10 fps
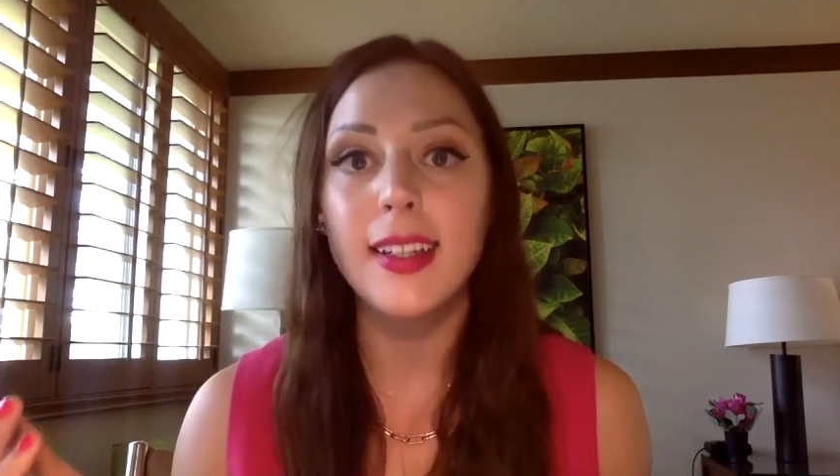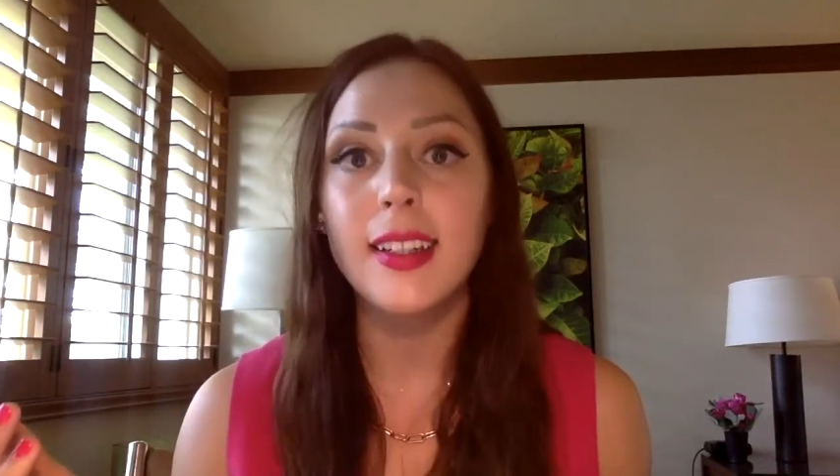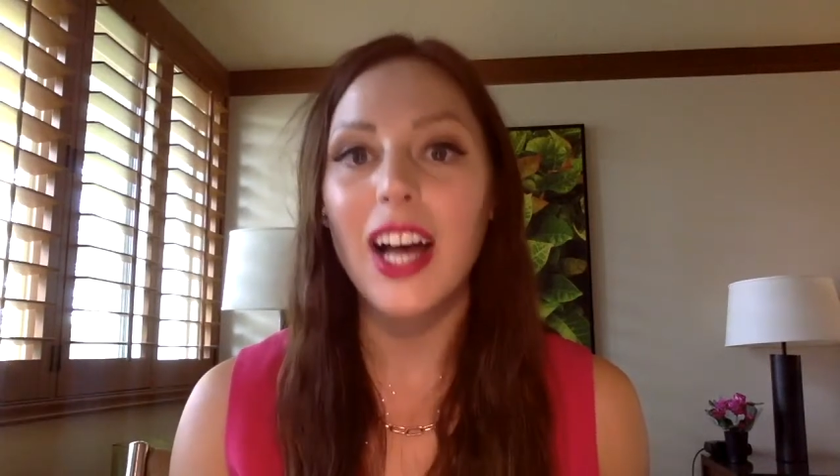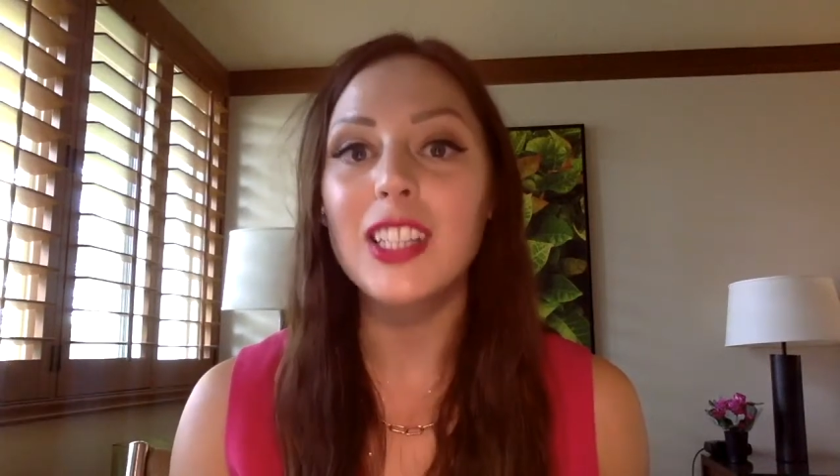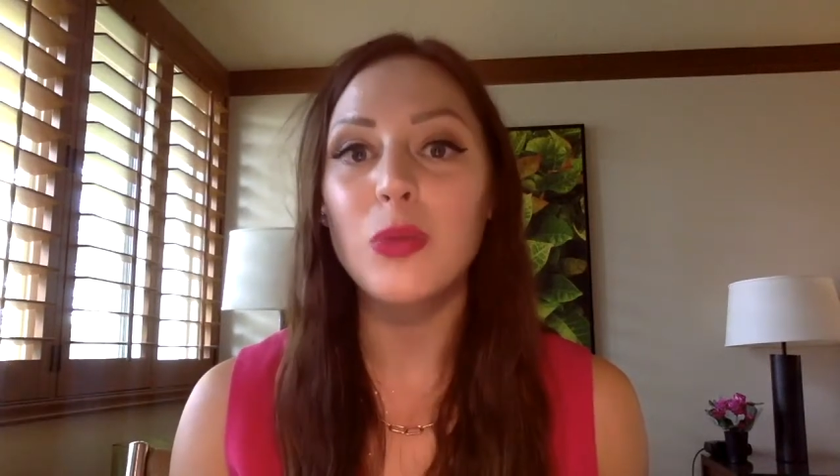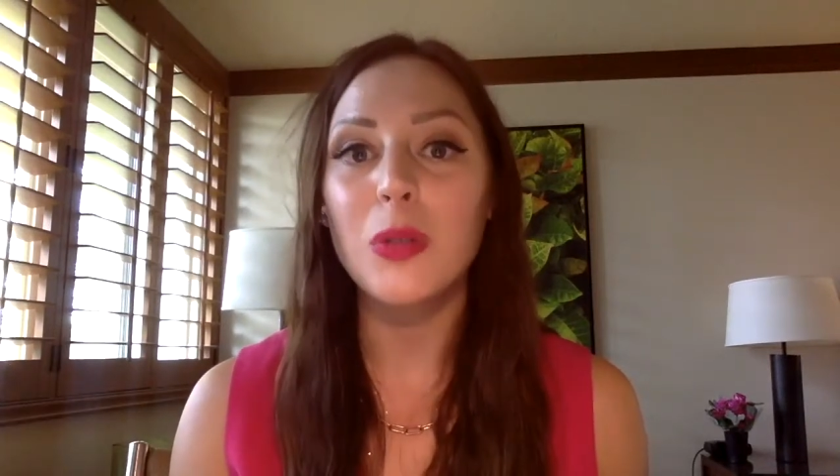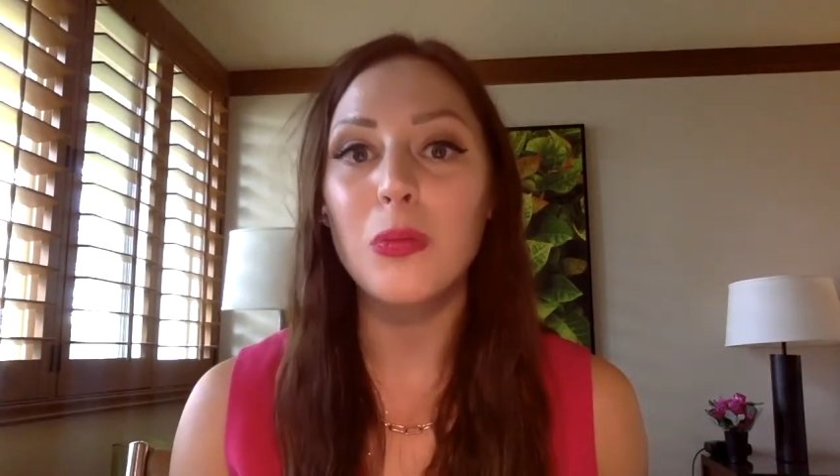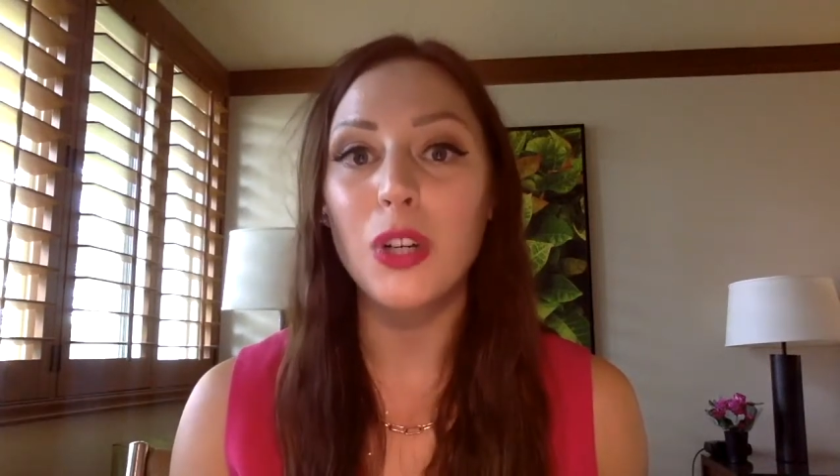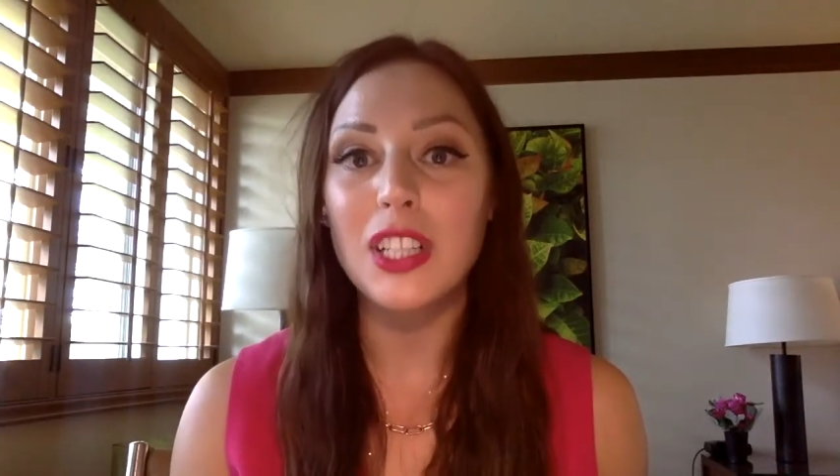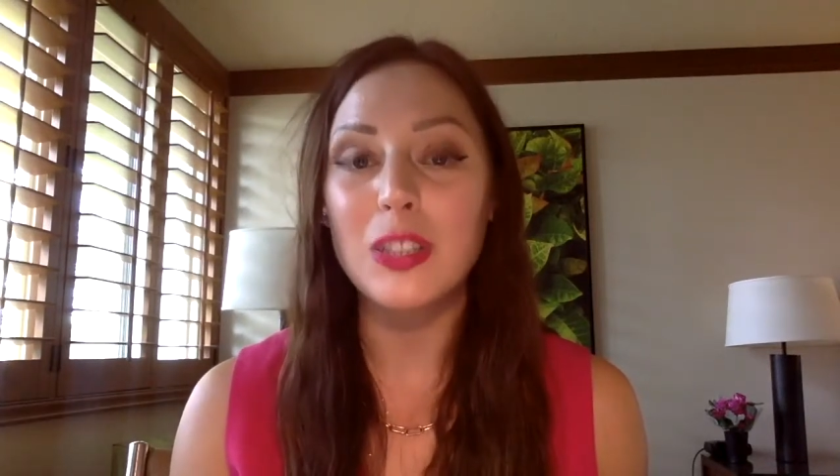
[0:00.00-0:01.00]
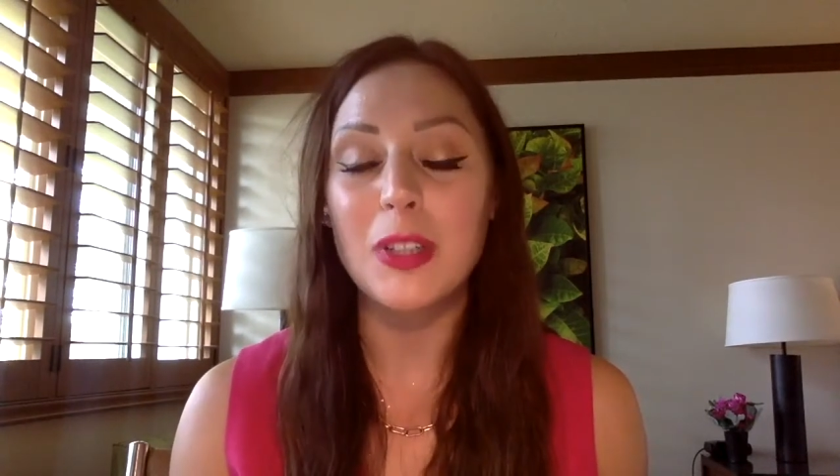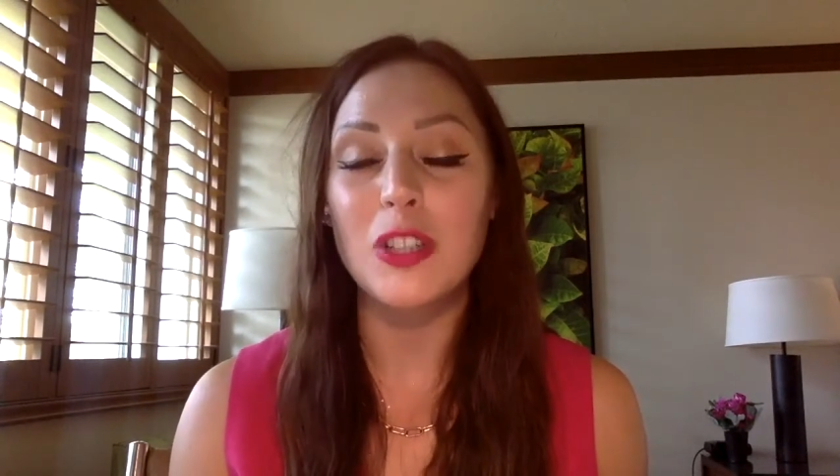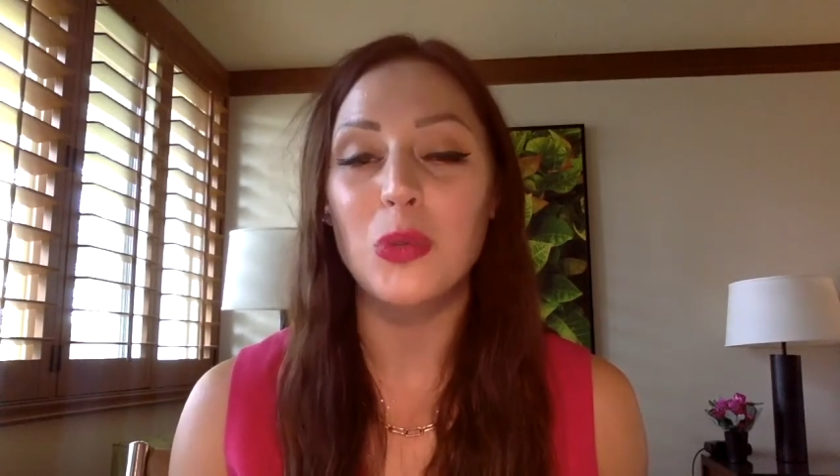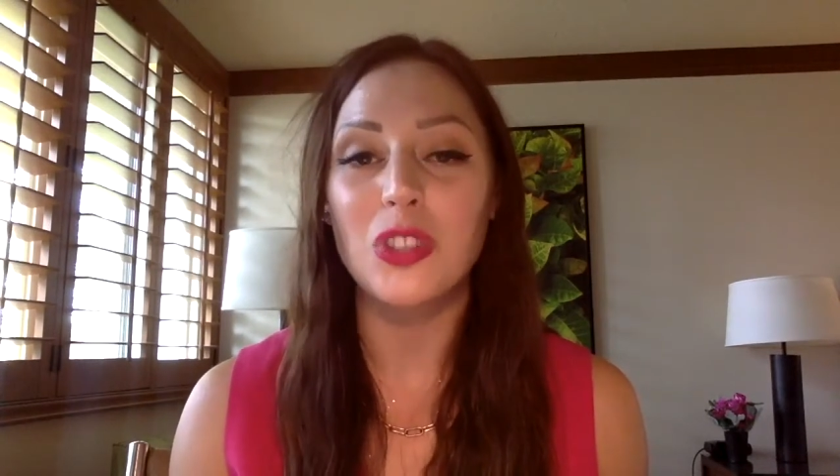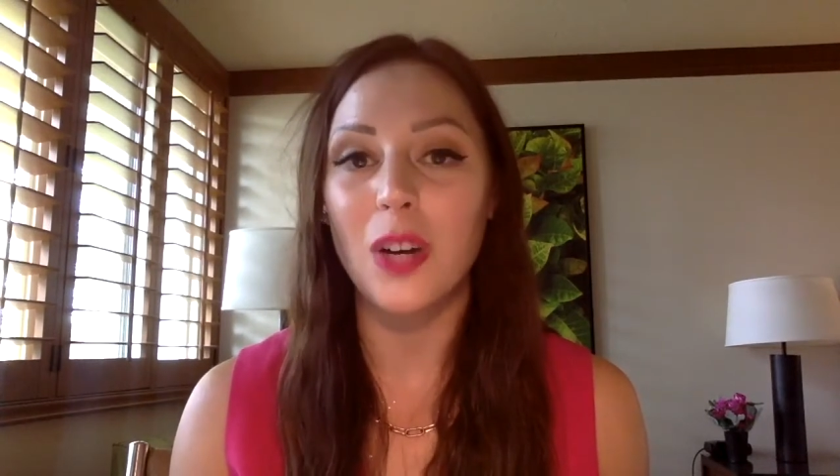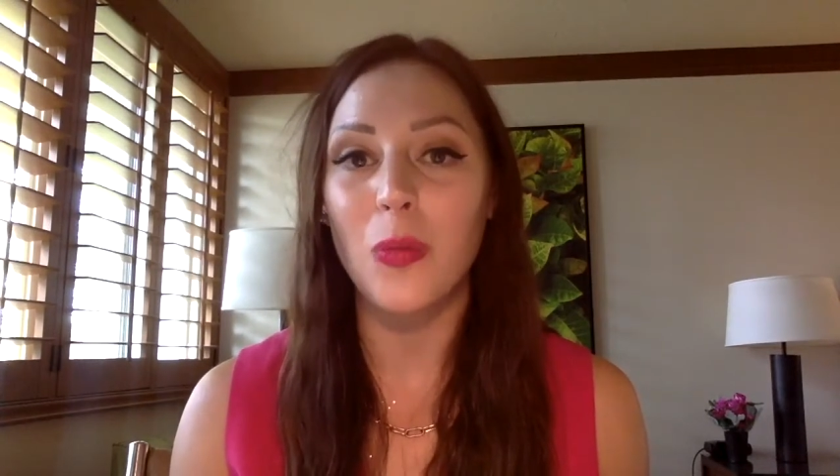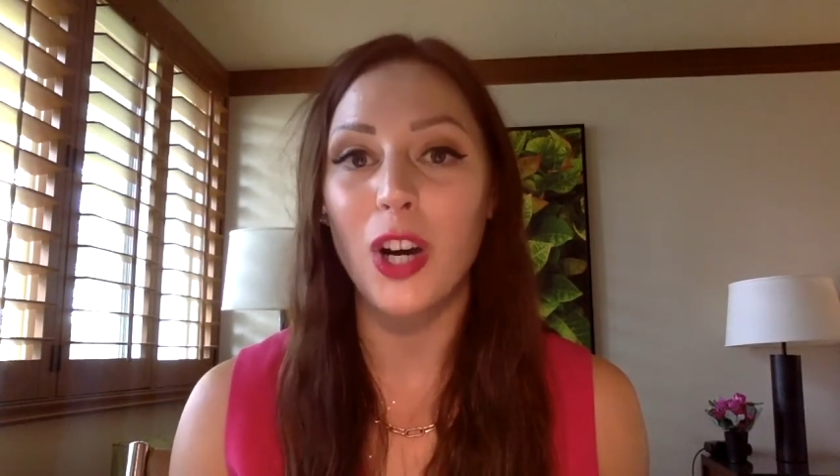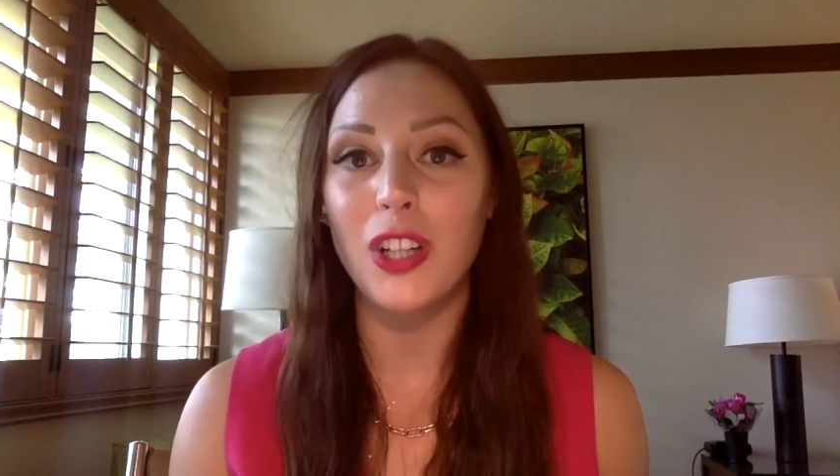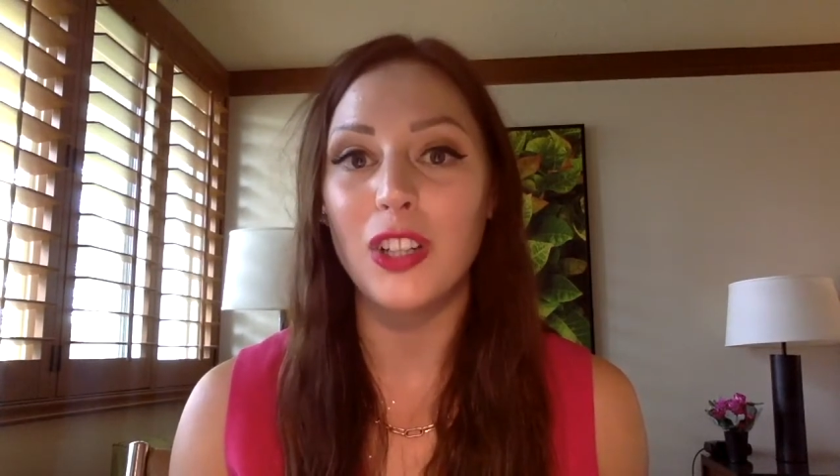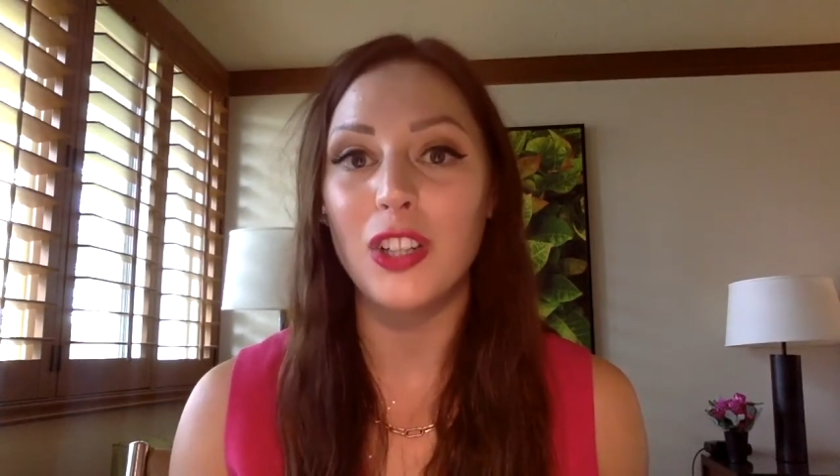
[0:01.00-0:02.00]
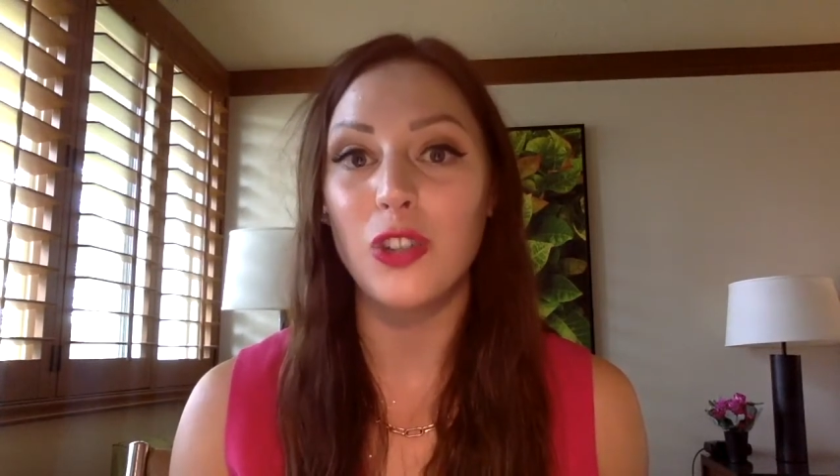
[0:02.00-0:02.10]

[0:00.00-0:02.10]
that's when Britney Spears was someone